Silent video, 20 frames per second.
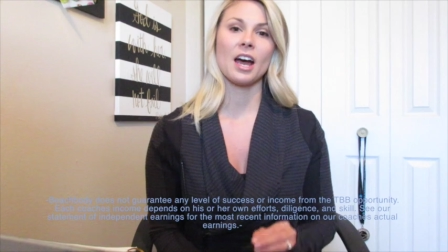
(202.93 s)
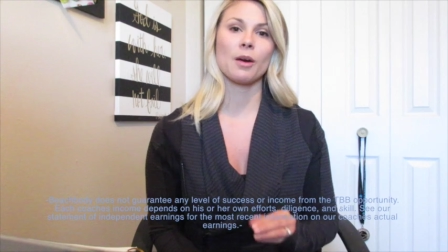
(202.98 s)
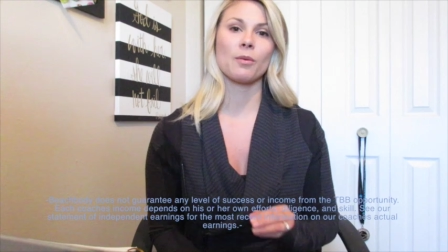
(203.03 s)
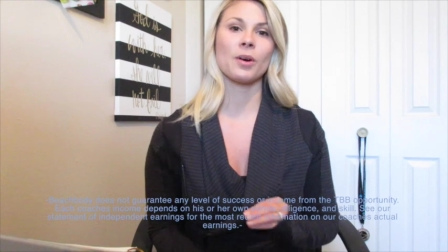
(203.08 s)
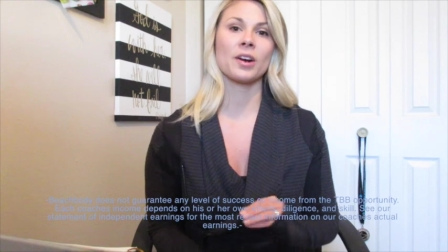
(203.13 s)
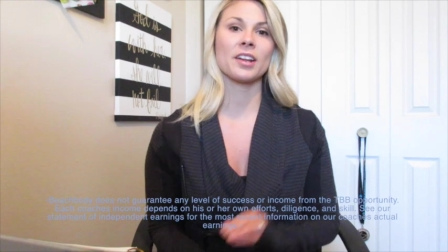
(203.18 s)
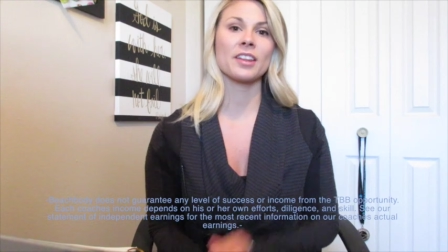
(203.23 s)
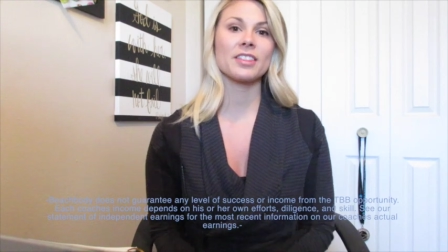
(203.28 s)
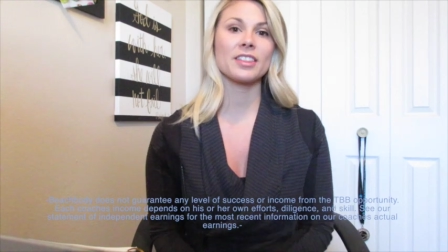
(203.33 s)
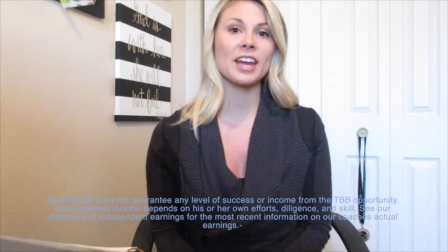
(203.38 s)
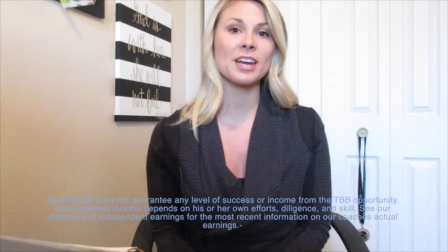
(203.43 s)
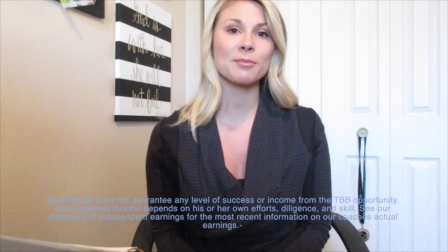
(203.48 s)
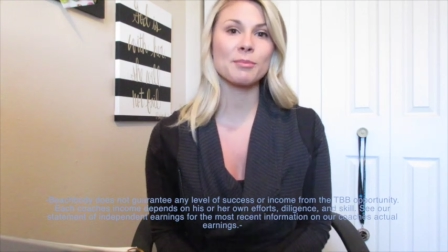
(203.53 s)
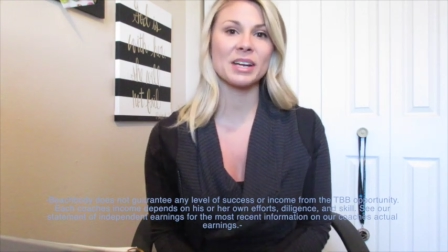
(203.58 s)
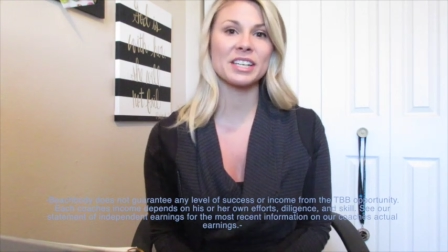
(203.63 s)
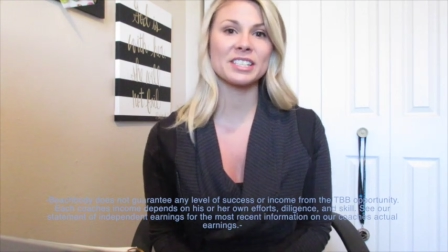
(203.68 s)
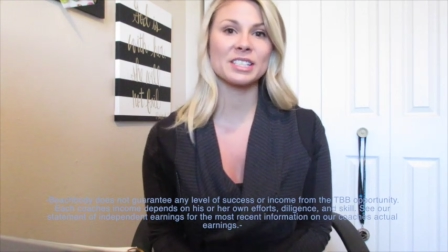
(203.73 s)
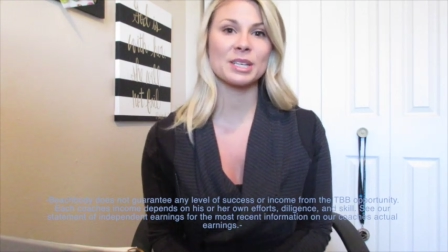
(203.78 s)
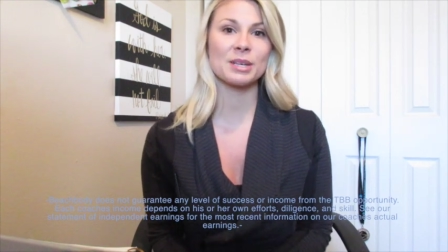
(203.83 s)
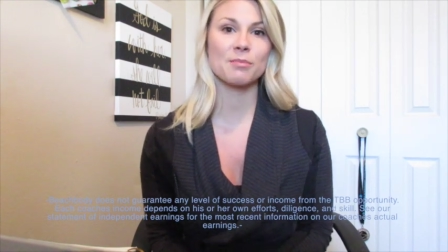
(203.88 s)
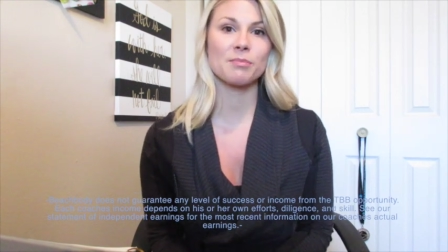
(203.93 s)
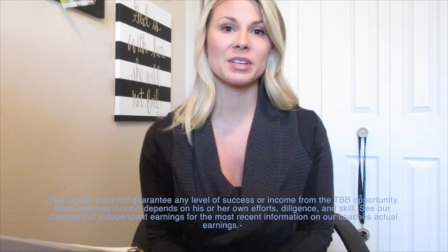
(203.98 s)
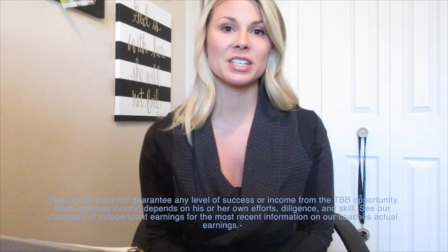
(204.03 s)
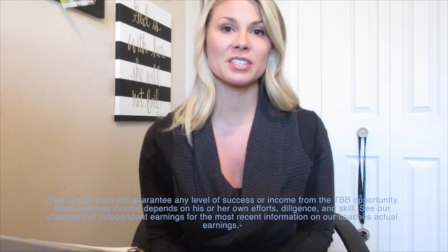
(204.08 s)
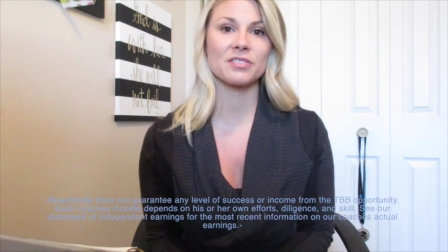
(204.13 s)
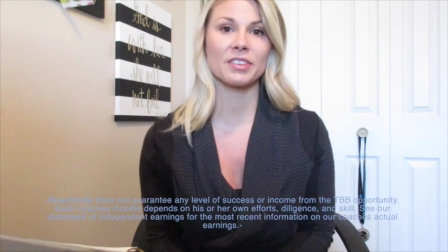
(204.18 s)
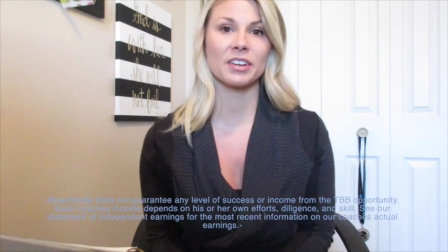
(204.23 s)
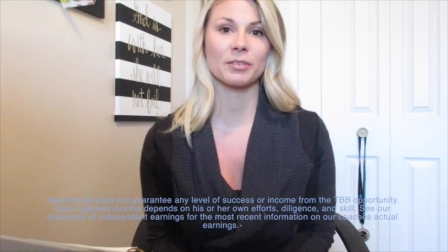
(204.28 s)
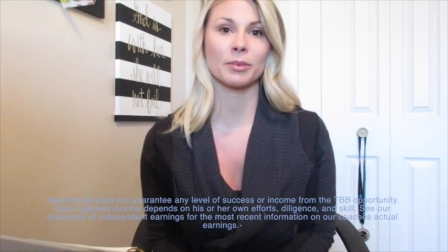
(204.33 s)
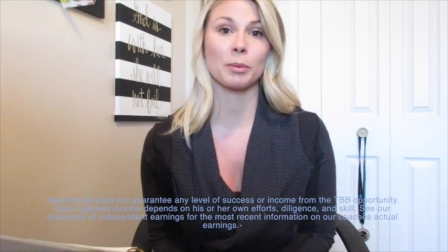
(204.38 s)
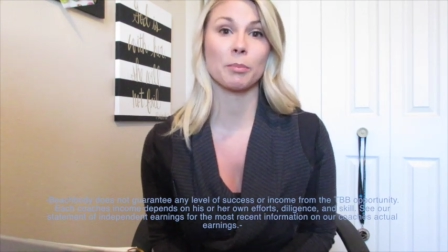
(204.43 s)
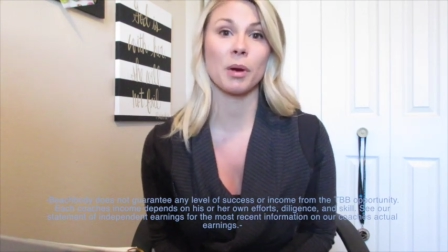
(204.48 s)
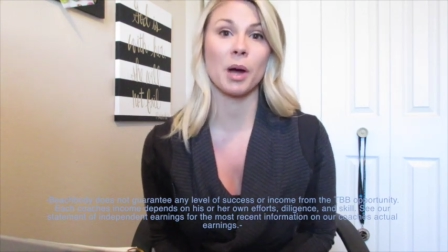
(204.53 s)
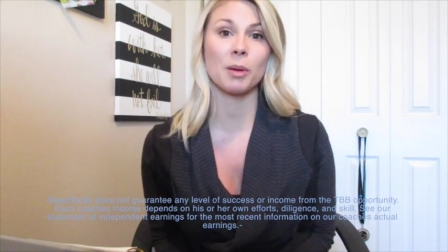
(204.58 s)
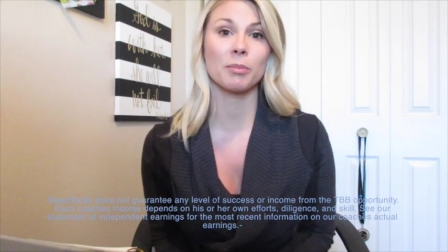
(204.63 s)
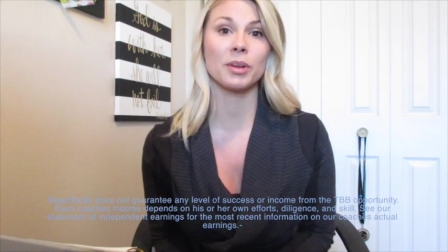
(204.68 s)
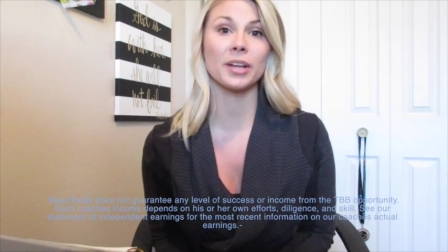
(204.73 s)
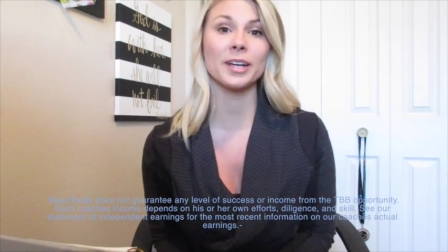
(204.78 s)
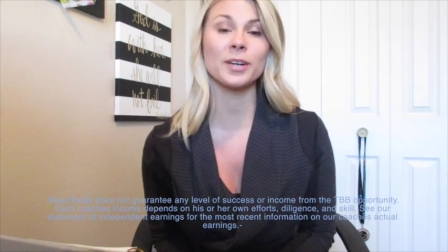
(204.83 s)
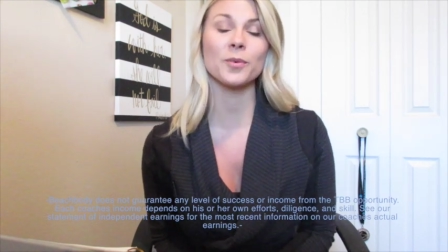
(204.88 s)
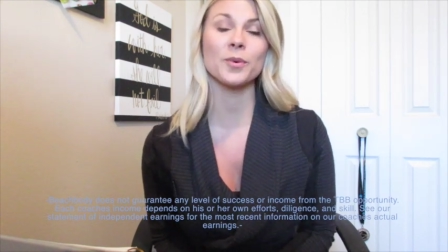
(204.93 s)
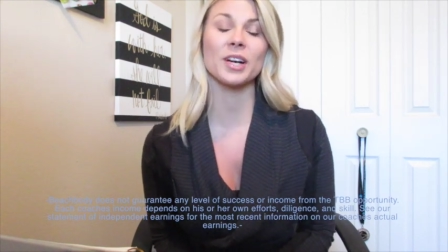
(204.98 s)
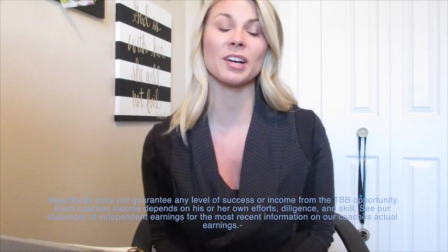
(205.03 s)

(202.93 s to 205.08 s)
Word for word: I want to thank my team Misfit Republic.